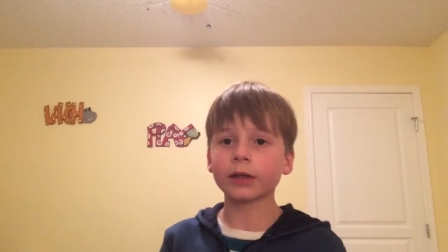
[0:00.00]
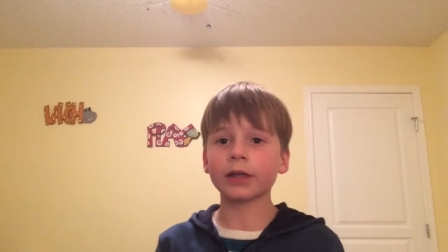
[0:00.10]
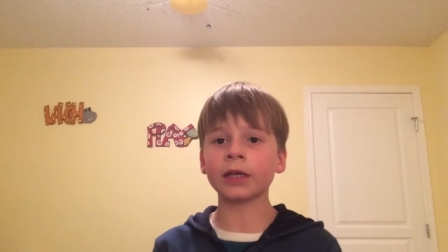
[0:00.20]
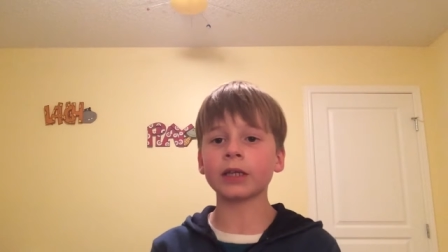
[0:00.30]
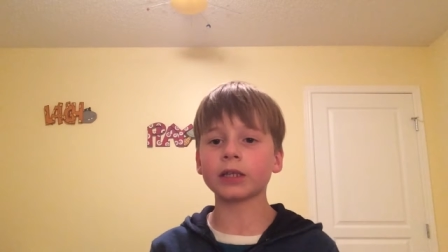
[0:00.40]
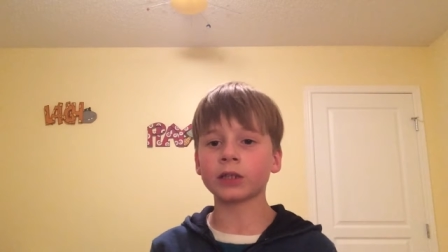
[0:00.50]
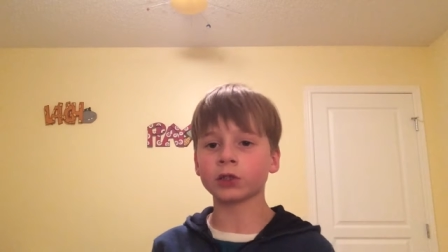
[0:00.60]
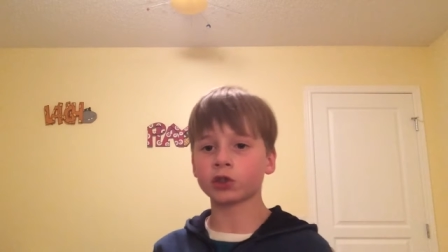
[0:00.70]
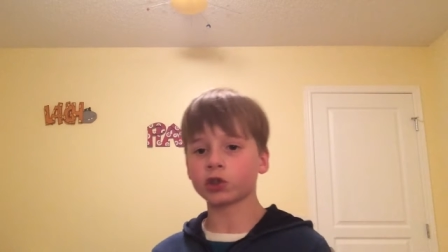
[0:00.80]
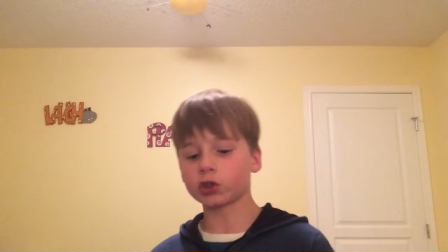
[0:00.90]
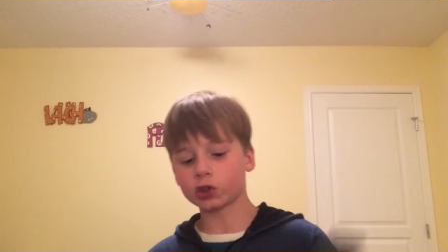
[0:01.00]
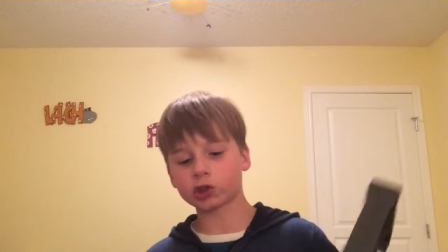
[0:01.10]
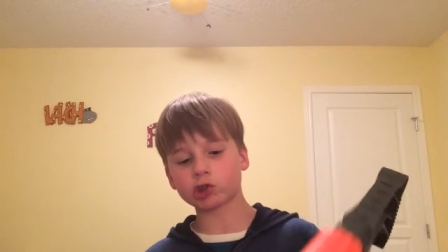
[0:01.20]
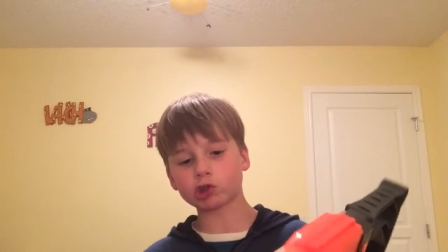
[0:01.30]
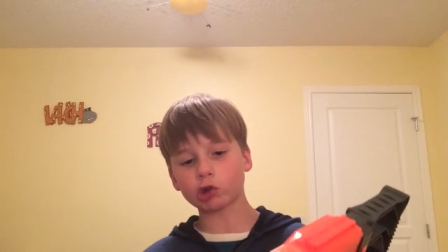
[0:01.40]
It is
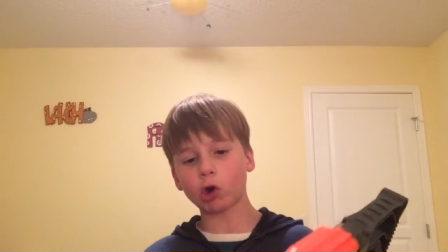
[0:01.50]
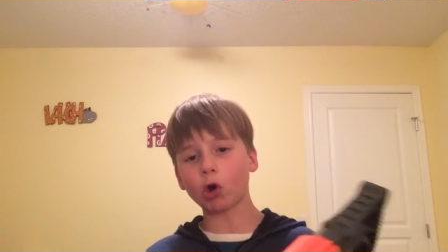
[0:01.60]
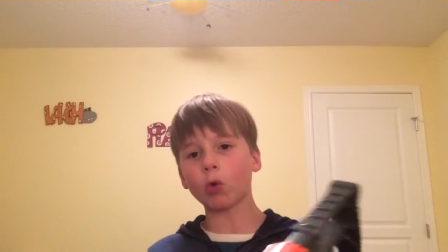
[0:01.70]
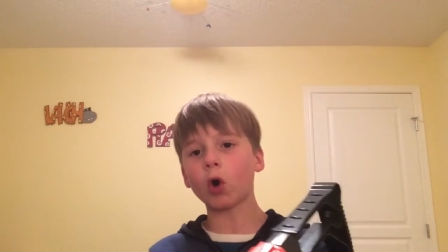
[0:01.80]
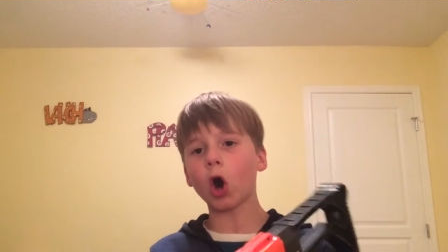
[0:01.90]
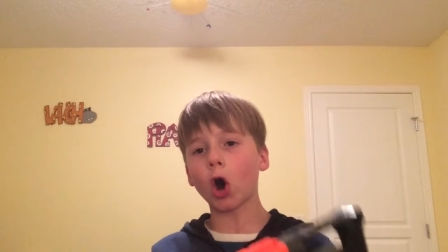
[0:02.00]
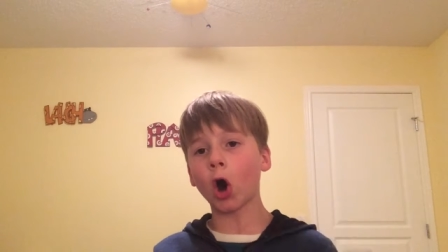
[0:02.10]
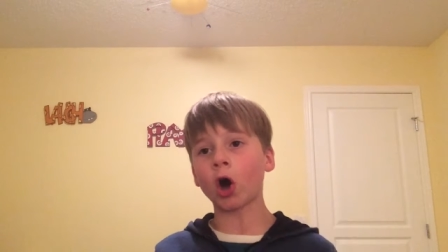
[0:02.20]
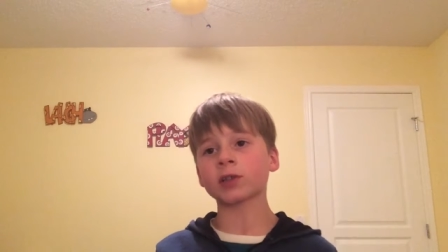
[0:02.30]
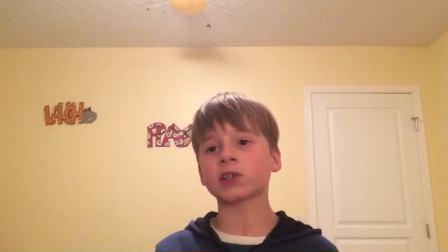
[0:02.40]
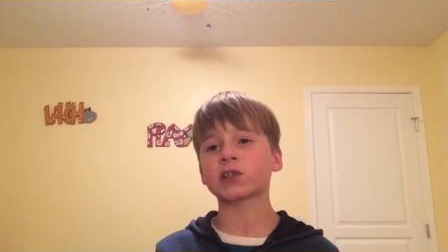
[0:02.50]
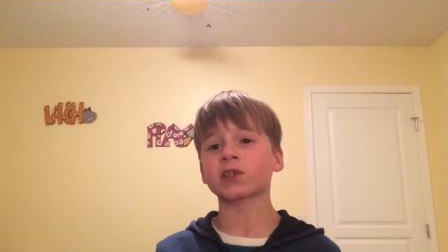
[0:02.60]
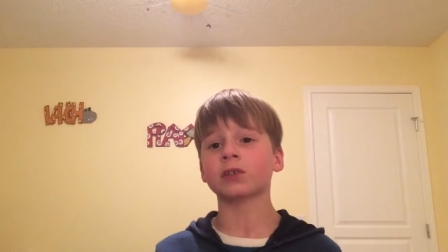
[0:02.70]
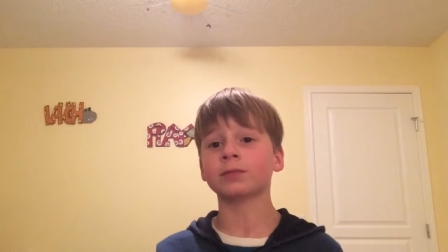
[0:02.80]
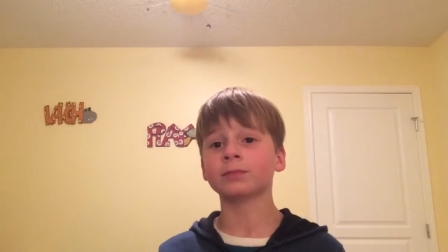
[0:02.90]
so
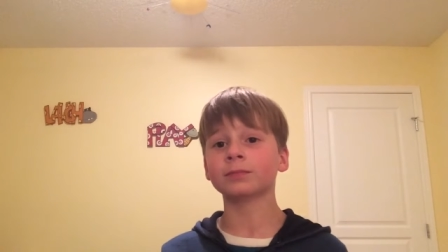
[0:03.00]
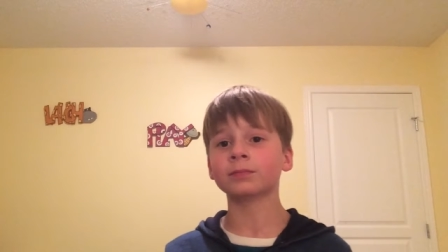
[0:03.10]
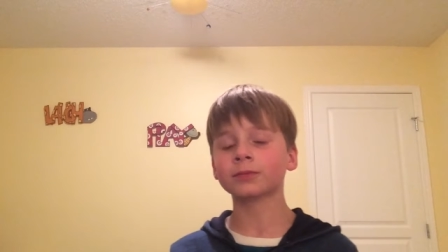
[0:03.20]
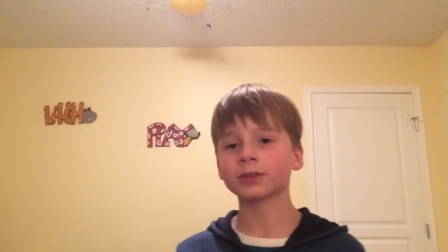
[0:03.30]
awesome.